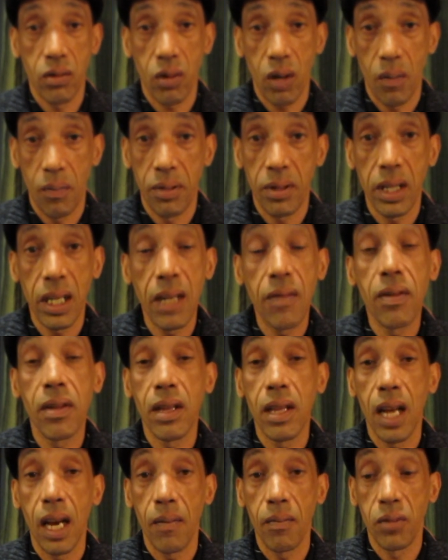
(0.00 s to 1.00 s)
so I believe
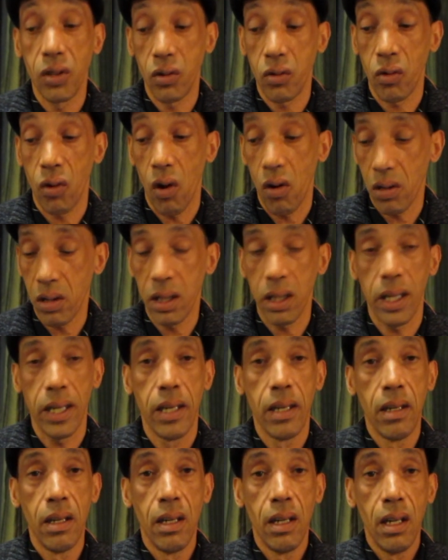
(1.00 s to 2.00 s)
in them strongly.
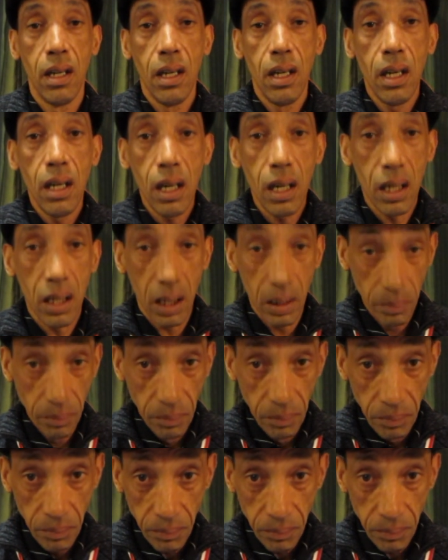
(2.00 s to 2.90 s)
And